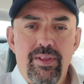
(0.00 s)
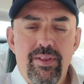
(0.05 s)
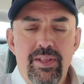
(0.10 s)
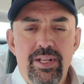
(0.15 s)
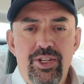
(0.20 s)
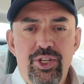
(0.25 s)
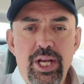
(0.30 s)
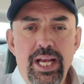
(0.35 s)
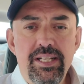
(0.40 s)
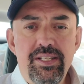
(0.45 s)

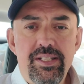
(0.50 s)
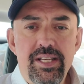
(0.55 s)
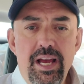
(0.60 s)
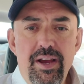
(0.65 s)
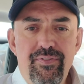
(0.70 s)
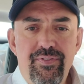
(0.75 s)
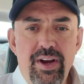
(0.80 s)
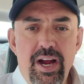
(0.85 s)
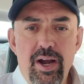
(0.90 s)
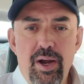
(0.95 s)
The Chase
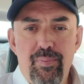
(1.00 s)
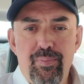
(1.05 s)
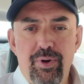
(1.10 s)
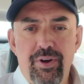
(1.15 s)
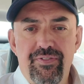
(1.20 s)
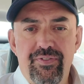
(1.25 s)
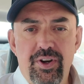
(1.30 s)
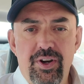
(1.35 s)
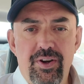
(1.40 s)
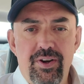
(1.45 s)
Sapphire
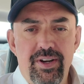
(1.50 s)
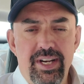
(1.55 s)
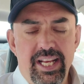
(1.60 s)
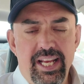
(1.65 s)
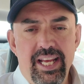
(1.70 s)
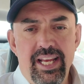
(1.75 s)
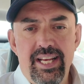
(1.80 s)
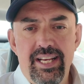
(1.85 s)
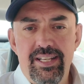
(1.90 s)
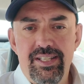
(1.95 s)
Preferred
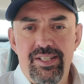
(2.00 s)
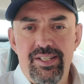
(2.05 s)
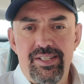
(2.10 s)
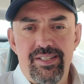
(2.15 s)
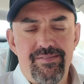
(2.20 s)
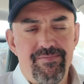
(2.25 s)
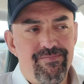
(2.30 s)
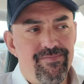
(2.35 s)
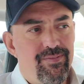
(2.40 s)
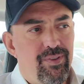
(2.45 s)

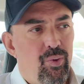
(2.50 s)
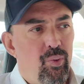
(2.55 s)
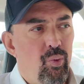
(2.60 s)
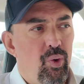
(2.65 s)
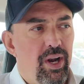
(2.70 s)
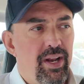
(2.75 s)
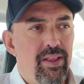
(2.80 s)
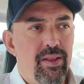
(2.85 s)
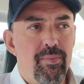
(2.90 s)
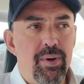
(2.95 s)
is
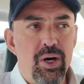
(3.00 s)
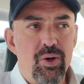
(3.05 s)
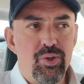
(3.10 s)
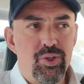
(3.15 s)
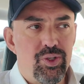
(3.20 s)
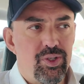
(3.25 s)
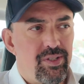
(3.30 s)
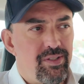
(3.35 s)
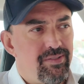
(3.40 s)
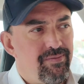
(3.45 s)
one of the
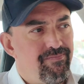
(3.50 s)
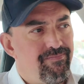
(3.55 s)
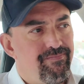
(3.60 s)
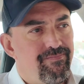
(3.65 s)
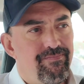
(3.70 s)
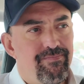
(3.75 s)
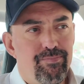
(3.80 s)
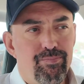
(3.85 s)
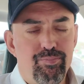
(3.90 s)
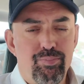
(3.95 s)
most
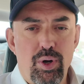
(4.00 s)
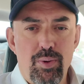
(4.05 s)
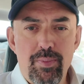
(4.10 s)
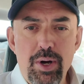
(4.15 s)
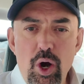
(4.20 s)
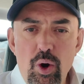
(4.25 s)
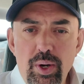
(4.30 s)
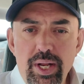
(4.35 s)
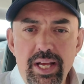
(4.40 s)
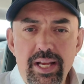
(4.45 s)

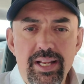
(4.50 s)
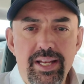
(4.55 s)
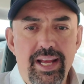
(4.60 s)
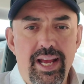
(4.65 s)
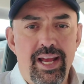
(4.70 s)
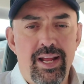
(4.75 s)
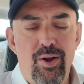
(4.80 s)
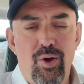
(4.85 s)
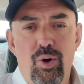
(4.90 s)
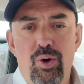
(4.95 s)
promoted
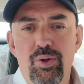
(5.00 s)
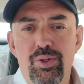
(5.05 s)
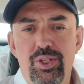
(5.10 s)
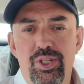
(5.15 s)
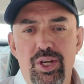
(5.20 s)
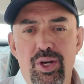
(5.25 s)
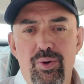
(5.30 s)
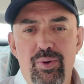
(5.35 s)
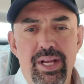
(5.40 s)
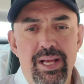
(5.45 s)
and
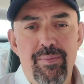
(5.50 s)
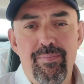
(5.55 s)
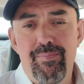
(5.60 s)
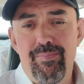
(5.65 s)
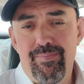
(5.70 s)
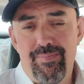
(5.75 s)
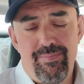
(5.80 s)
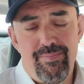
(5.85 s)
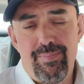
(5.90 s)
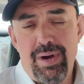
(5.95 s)
also,
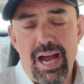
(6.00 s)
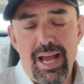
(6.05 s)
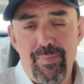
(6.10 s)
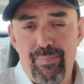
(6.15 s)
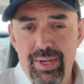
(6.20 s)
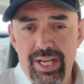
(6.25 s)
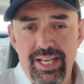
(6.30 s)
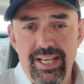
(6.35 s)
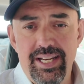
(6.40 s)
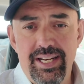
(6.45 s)
in my
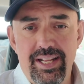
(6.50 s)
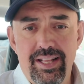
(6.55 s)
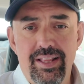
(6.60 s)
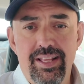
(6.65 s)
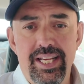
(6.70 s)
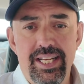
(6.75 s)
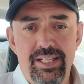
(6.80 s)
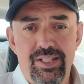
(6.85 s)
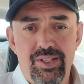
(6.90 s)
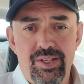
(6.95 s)
opinion at
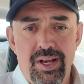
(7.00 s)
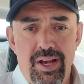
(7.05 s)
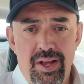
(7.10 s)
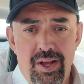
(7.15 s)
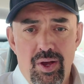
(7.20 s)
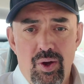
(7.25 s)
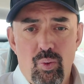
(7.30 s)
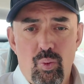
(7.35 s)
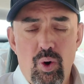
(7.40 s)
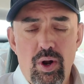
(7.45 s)
least,
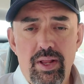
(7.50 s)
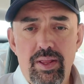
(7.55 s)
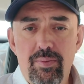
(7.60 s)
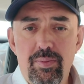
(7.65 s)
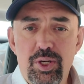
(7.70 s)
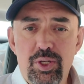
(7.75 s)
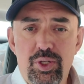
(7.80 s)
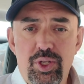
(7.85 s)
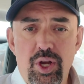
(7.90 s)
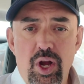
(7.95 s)
one of the
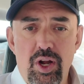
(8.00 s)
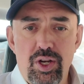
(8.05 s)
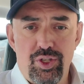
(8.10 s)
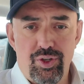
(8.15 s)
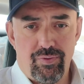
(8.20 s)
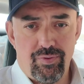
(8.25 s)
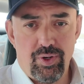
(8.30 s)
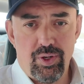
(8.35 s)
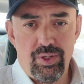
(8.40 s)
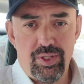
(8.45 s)
most
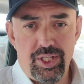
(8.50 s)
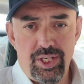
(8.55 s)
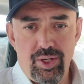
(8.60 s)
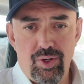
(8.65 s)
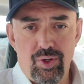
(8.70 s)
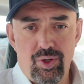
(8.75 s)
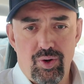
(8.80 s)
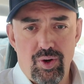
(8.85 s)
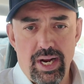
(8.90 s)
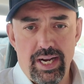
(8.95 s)

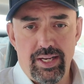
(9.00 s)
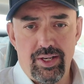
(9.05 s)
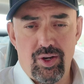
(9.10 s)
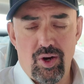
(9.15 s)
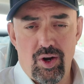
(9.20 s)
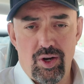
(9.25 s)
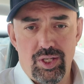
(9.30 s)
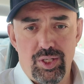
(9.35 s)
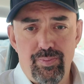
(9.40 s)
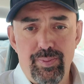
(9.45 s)
controversial credit
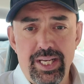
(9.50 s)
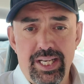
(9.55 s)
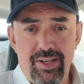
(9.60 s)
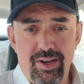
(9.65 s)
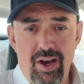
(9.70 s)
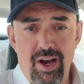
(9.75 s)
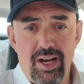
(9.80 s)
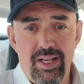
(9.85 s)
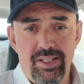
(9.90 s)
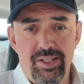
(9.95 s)
cards
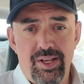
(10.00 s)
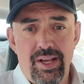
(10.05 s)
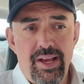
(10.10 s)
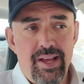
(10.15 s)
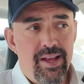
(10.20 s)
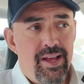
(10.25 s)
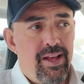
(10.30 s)
because